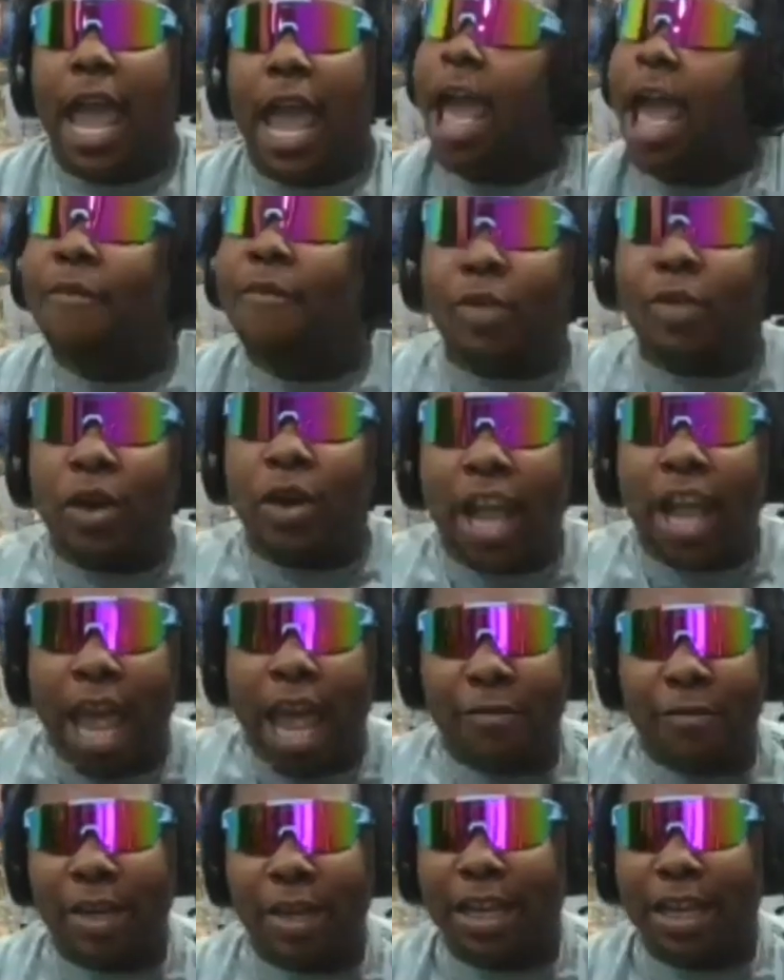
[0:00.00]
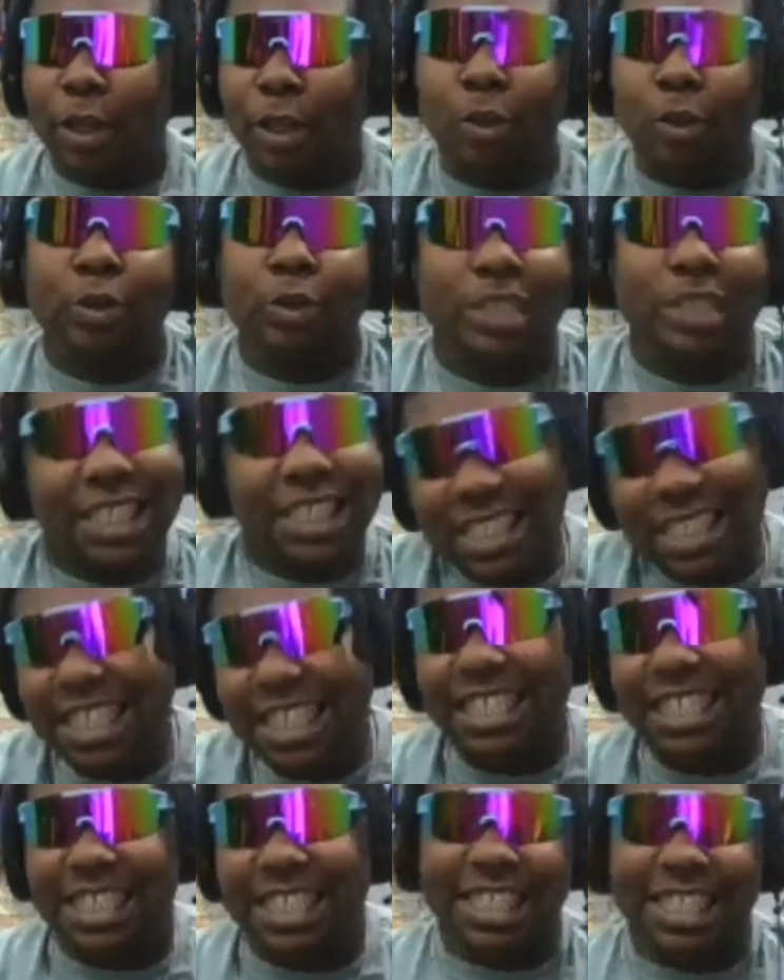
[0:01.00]
ever having a losing
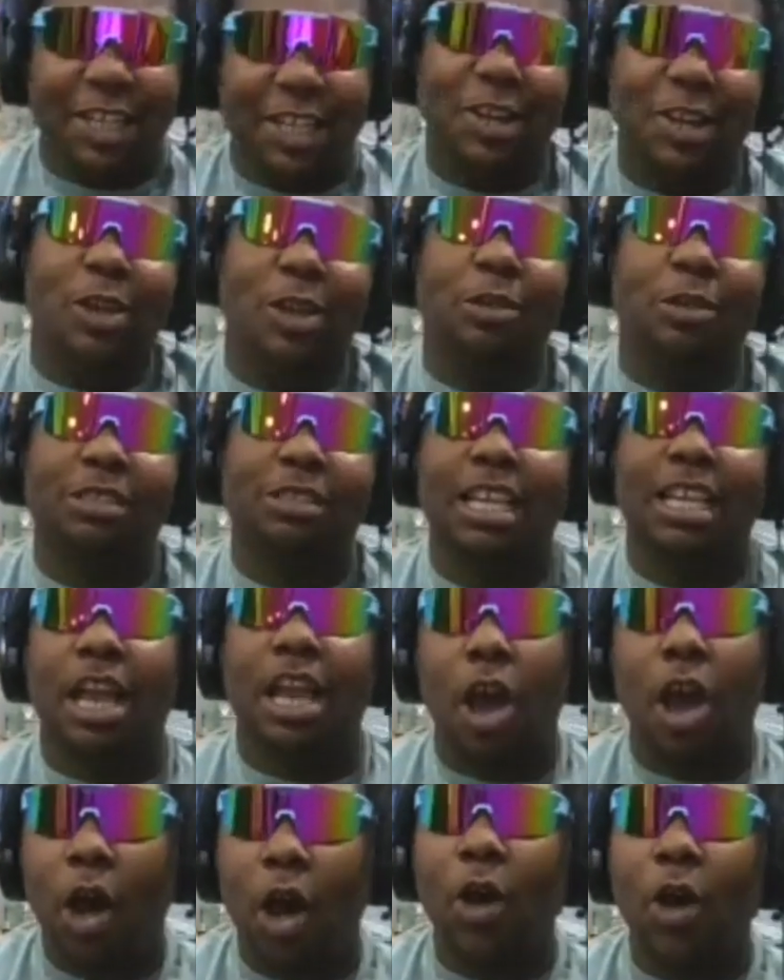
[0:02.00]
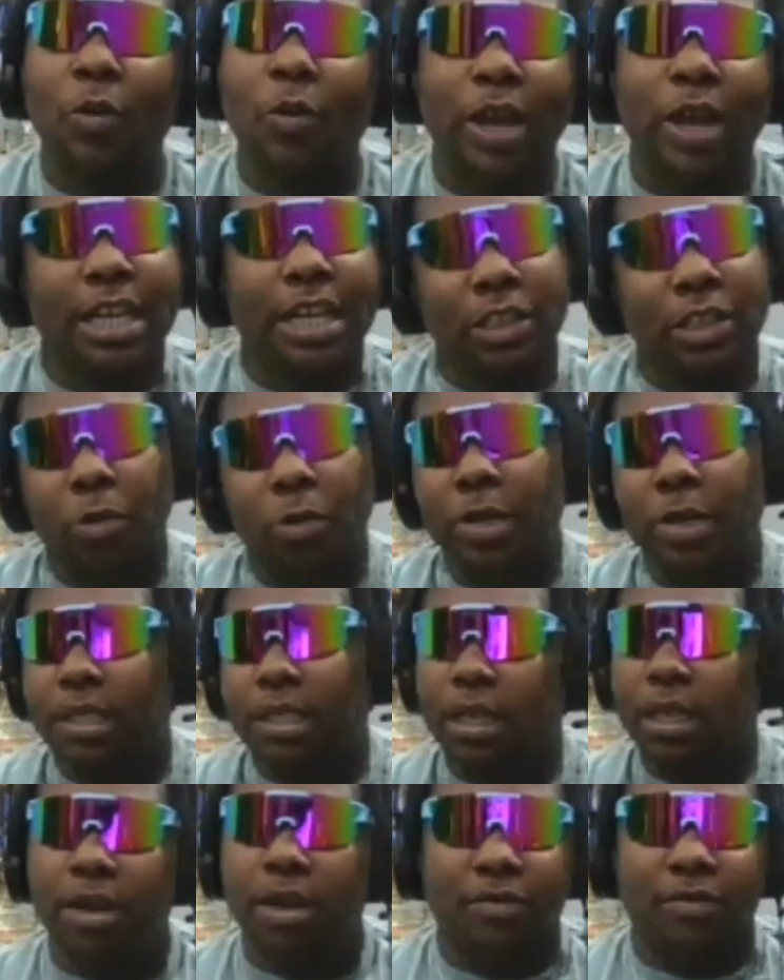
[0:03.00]
season. You know what I'm saying? Always gonna be
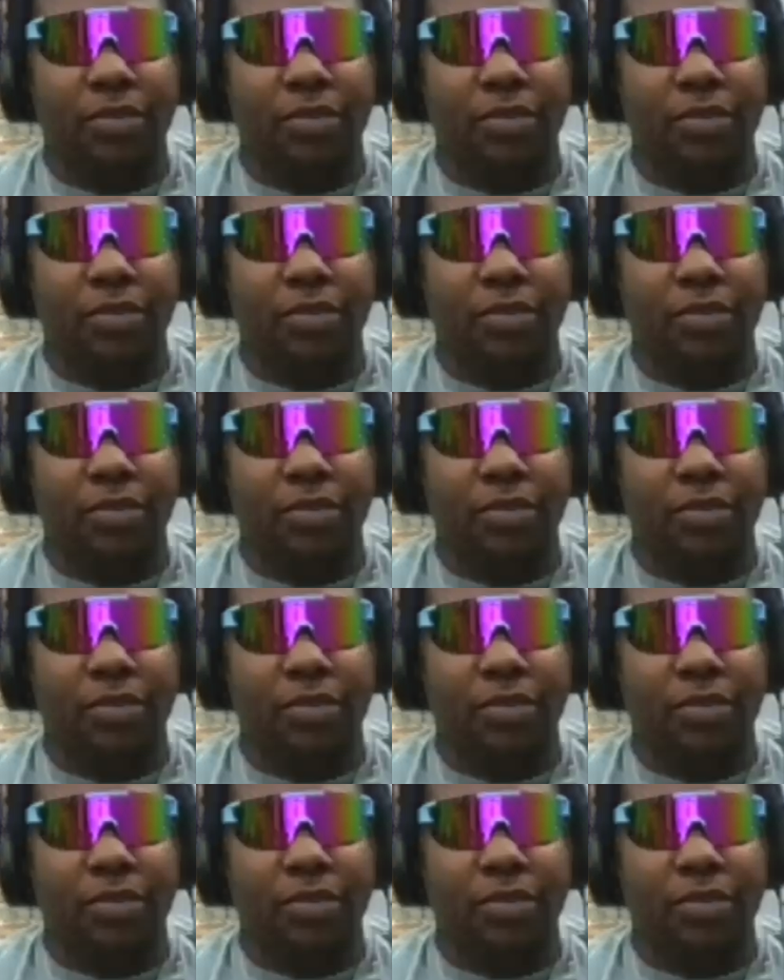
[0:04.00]
tough.